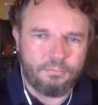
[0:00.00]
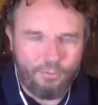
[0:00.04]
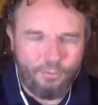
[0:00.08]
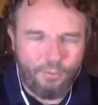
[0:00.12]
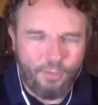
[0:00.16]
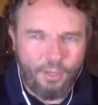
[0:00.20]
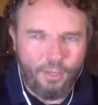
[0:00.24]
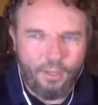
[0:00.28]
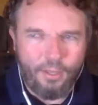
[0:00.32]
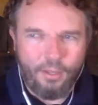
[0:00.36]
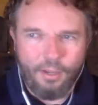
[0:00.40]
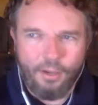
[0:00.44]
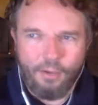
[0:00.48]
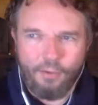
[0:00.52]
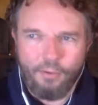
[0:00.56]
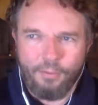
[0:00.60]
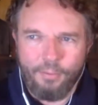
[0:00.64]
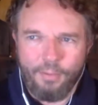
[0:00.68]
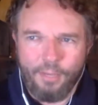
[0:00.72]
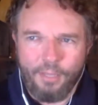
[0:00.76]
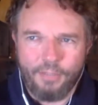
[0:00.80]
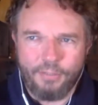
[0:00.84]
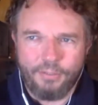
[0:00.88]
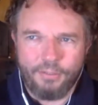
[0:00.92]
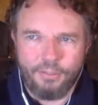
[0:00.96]
Well, I, would
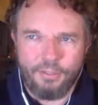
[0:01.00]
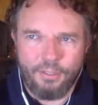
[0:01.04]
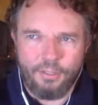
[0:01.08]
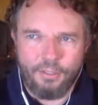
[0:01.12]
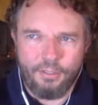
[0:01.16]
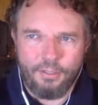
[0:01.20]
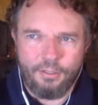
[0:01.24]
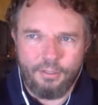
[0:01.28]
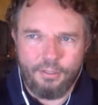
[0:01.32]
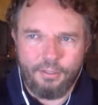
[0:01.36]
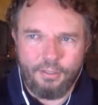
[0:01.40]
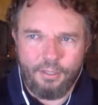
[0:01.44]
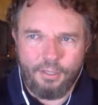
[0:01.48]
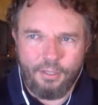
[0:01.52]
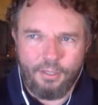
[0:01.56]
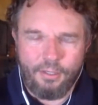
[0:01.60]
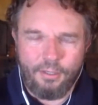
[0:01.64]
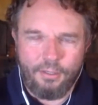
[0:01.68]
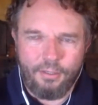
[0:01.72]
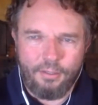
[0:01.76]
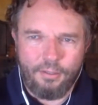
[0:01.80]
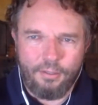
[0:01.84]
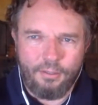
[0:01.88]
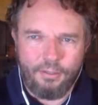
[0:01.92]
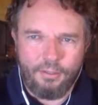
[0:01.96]
imagine that the
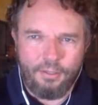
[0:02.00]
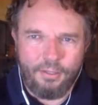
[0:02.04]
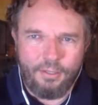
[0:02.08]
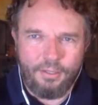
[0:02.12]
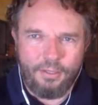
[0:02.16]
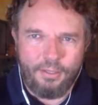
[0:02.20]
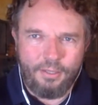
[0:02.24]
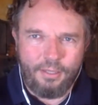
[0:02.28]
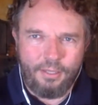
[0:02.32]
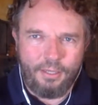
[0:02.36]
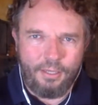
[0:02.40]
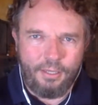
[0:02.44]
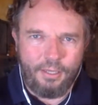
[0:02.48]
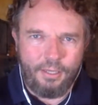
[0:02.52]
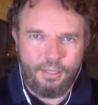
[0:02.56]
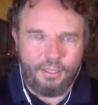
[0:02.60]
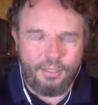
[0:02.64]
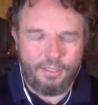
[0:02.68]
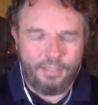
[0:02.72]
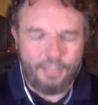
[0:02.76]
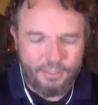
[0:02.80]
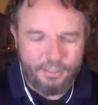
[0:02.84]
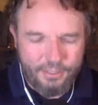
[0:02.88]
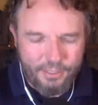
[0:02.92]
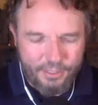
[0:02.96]
the
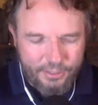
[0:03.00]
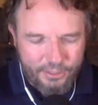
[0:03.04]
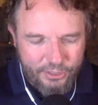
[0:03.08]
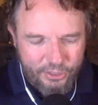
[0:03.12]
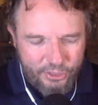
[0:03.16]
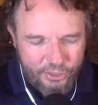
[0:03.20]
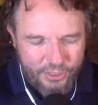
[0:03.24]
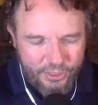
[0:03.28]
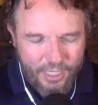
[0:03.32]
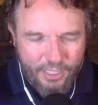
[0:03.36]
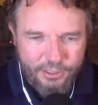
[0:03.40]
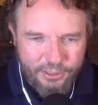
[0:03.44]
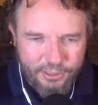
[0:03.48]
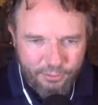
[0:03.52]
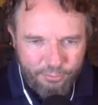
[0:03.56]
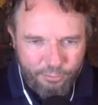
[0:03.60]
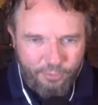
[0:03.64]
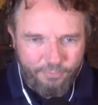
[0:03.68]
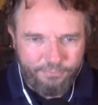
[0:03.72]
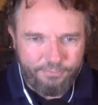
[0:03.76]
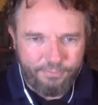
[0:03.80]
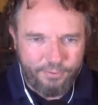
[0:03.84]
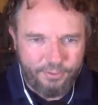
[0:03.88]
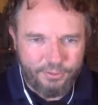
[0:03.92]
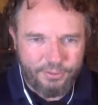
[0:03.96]
it, it's
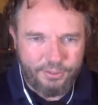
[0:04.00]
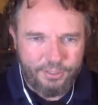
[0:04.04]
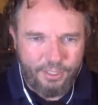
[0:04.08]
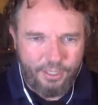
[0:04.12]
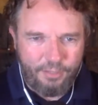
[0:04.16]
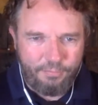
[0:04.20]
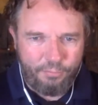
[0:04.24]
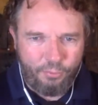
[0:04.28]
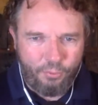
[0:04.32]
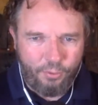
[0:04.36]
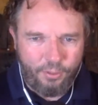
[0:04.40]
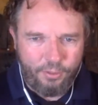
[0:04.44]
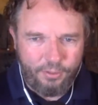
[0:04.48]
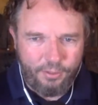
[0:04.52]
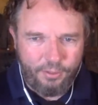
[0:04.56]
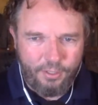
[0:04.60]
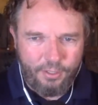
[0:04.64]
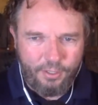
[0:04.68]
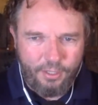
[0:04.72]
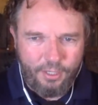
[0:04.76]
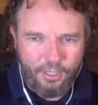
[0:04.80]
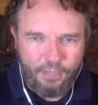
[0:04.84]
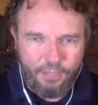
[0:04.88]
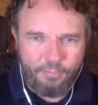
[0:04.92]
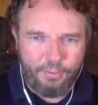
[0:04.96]
accessible from the standpoint that
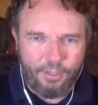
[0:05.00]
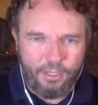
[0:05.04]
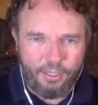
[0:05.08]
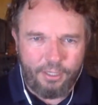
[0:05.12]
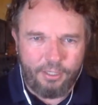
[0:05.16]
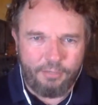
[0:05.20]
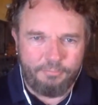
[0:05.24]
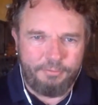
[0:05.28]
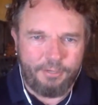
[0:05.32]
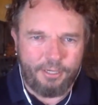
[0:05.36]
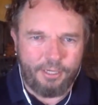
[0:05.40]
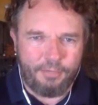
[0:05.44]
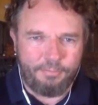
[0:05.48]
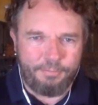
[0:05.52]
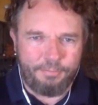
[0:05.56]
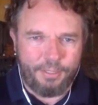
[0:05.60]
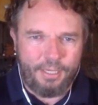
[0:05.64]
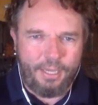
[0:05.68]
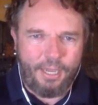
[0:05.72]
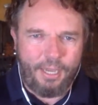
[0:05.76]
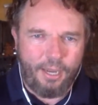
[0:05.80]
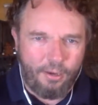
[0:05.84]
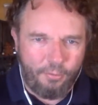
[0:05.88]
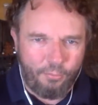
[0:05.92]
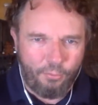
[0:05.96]
anybody can pick up a
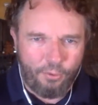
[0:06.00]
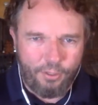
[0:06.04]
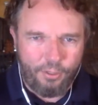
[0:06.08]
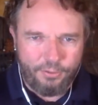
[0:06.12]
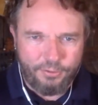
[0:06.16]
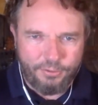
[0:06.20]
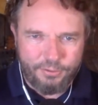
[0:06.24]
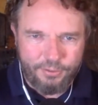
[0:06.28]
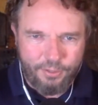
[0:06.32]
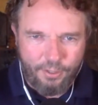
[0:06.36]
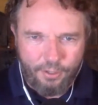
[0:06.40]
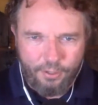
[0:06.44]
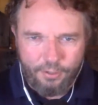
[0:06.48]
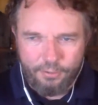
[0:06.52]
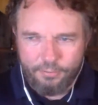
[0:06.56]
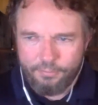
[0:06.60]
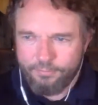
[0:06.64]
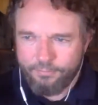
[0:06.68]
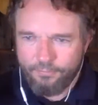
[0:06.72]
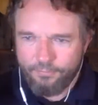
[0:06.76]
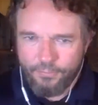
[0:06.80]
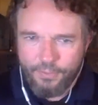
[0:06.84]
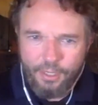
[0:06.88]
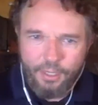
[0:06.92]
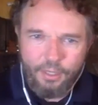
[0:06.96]
camera and start
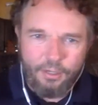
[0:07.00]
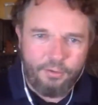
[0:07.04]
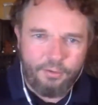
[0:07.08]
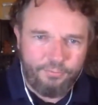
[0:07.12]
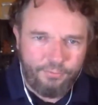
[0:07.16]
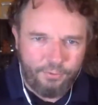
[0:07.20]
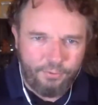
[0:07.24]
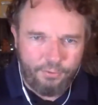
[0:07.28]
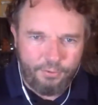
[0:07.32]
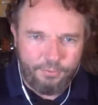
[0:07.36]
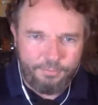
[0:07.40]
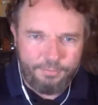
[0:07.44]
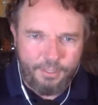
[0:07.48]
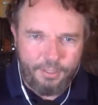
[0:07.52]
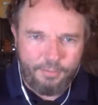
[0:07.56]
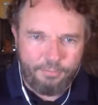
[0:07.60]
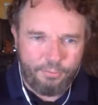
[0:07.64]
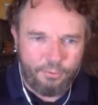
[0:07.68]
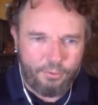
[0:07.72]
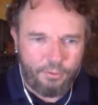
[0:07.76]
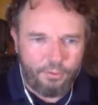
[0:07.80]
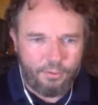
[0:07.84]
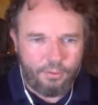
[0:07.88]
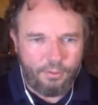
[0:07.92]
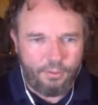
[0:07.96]
interviewing
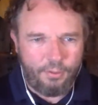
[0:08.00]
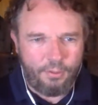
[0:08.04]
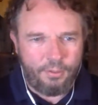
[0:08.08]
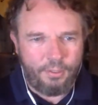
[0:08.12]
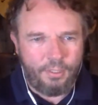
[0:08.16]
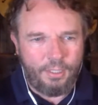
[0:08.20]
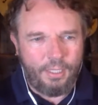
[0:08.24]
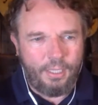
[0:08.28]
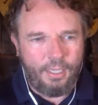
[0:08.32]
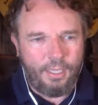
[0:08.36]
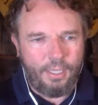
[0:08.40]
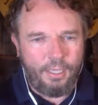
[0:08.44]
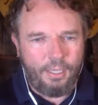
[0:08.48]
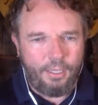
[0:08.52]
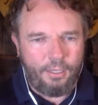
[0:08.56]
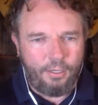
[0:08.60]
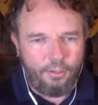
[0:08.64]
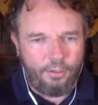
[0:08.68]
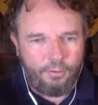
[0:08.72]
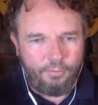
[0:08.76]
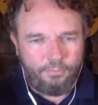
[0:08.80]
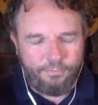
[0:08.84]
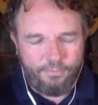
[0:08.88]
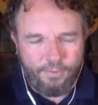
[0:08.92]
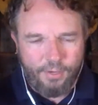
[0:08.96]
people or you
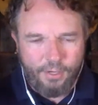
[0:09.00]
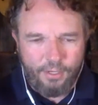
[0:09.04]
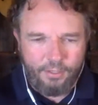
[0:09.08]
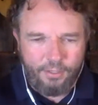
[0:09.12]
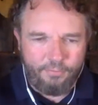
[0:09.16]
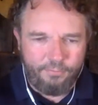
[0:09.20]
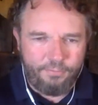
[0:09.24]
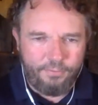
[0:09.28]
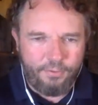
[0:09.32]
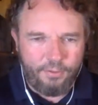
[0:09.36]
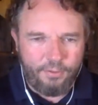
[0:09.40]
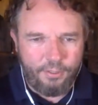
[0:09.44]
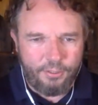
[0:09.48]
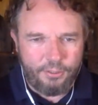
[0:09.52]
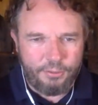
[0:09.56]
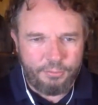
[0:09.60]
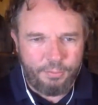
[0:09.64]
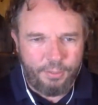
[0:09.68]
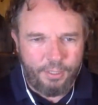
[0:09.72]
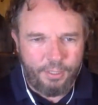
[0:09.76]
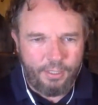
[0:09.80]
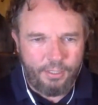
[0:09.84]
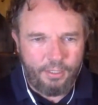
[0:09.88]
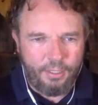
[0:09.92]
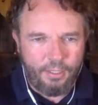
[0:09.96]
know, finding footage,
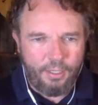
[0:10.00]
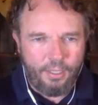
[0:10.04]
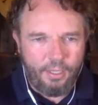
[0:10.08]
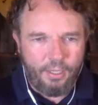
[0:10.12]
but